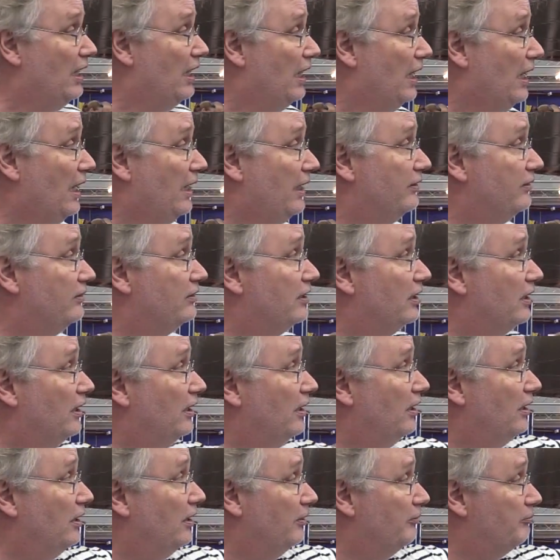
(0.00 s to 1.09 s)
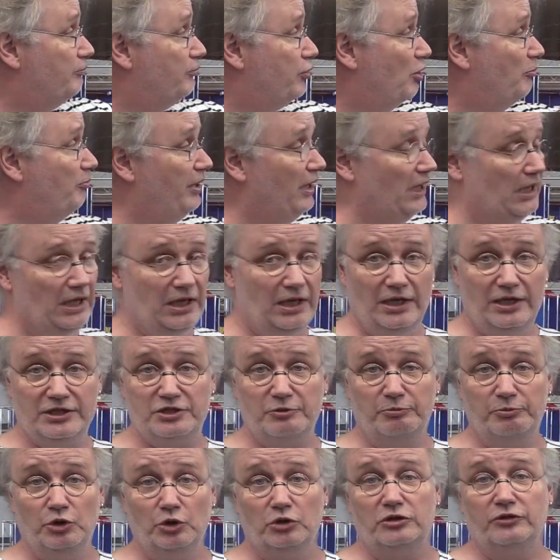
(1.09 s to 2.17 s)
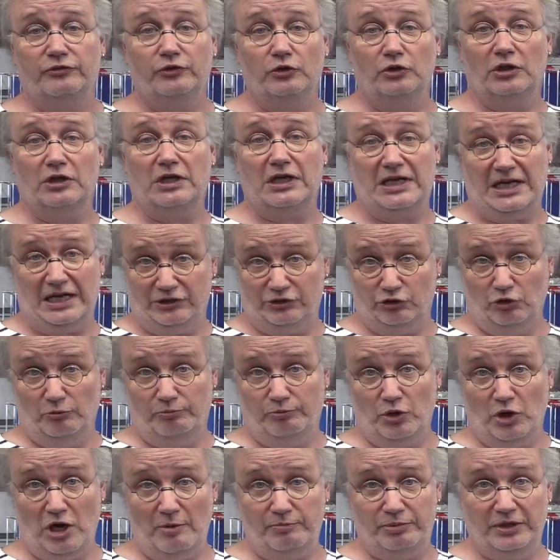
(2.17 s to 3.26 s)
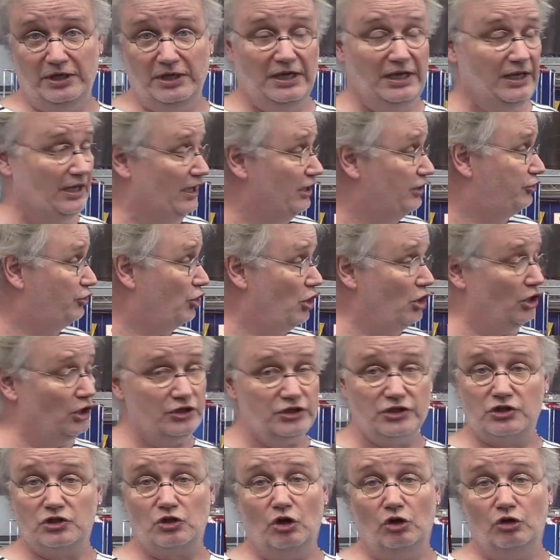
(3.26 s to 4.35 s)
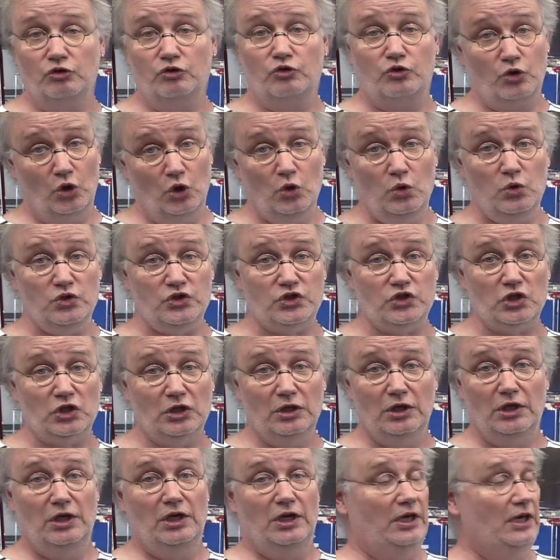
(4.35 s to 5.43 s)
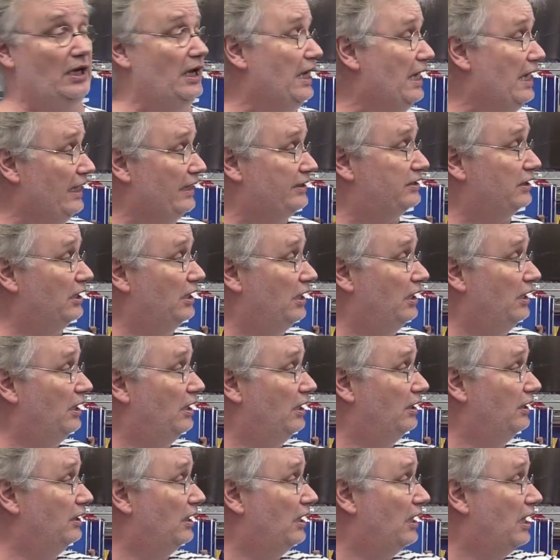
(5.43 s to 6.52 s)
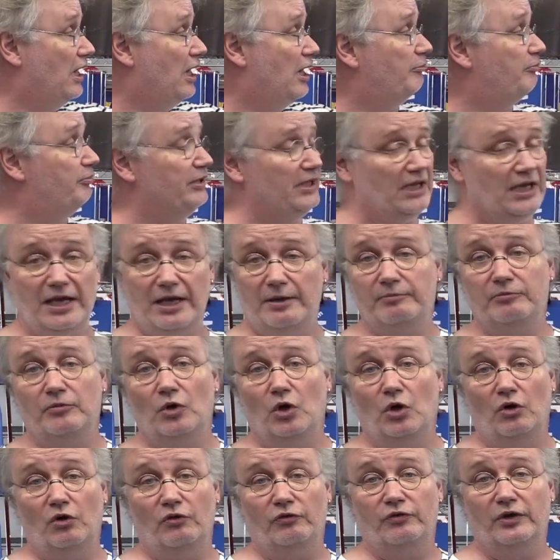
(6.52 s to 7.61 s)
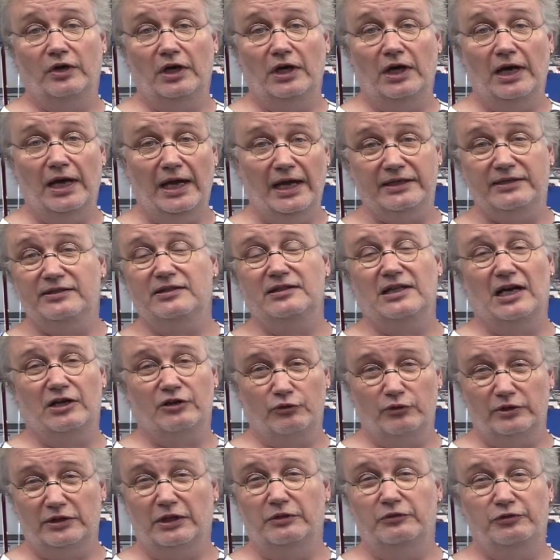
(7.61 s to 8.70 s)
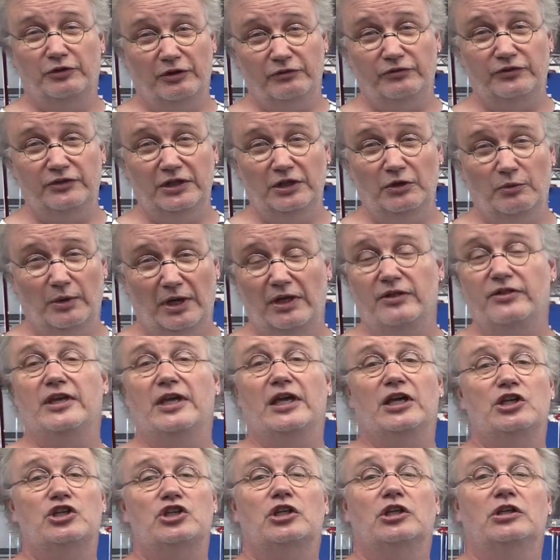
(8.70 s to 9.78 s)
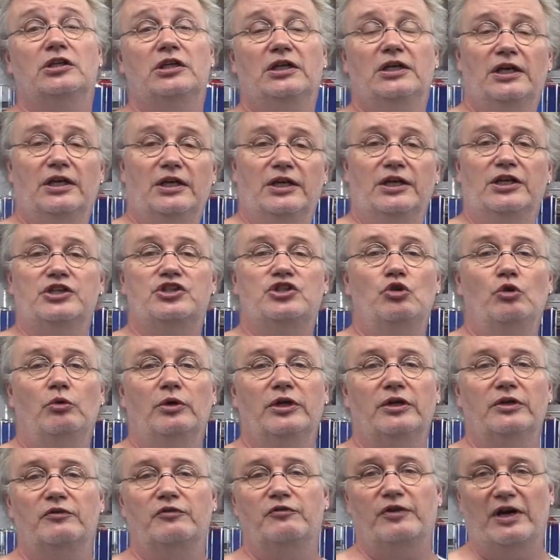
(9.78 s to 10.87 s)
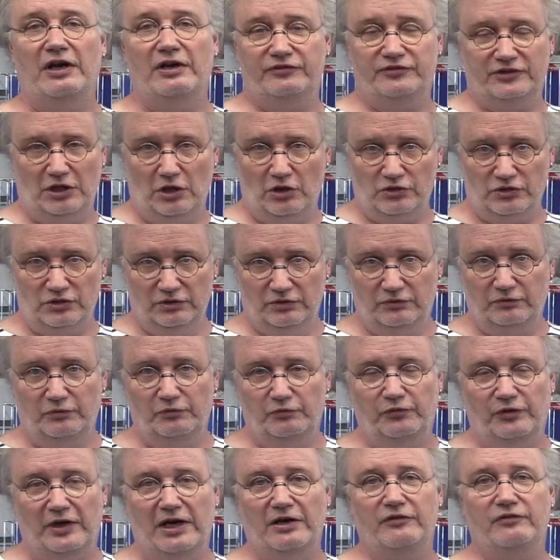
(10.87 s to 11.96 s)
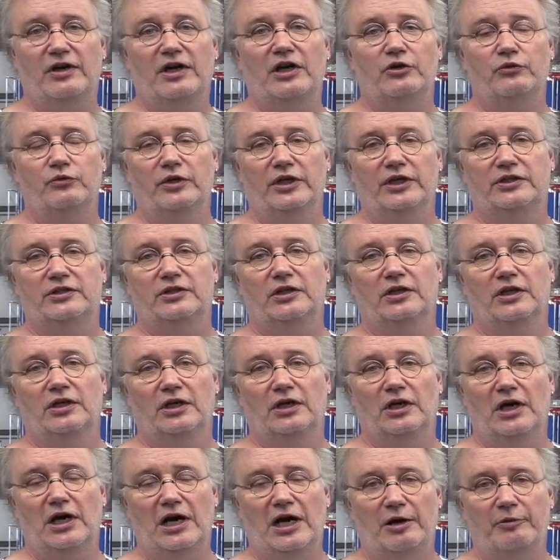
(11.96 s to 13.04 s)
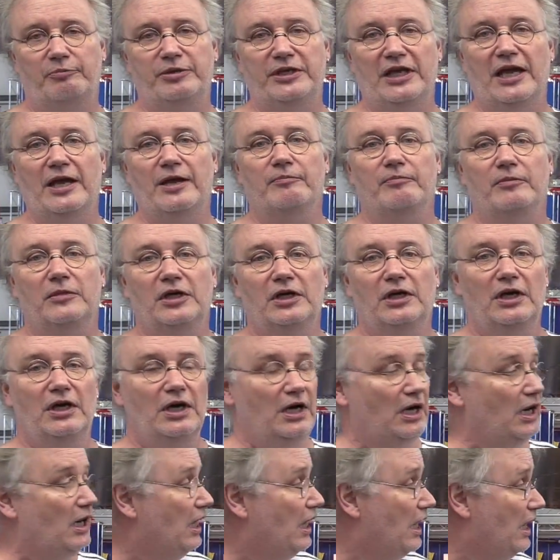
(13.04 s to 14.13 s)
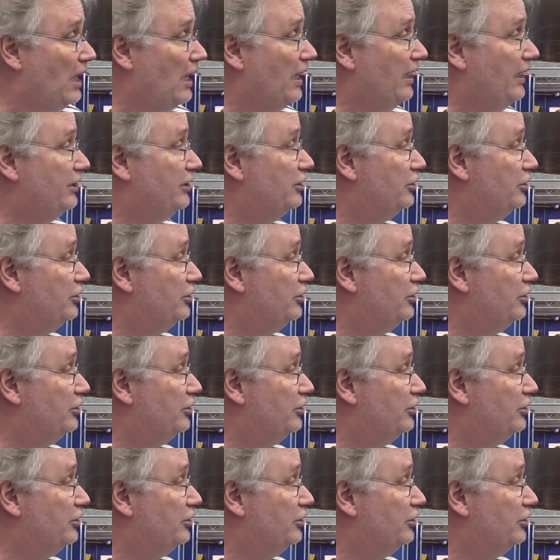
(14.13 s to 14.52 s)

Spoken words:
and the propeller is a beautiful cuttle prop. It turns on cruise at a RPM of 1850, while the engine is doing 5,500 RPM. I